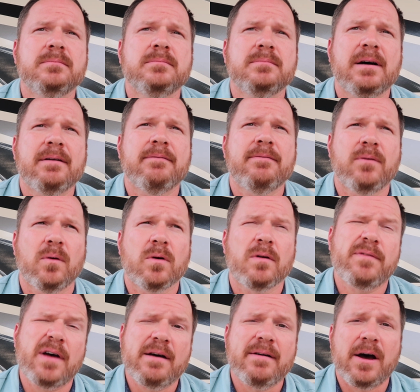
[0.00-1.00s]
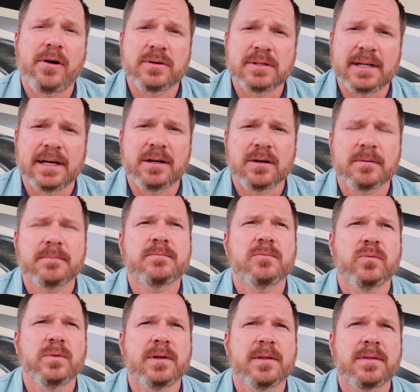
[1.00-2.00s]
about 4 or 5 hours later,
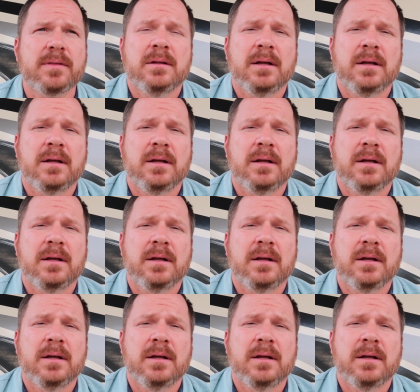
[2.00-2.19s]
with,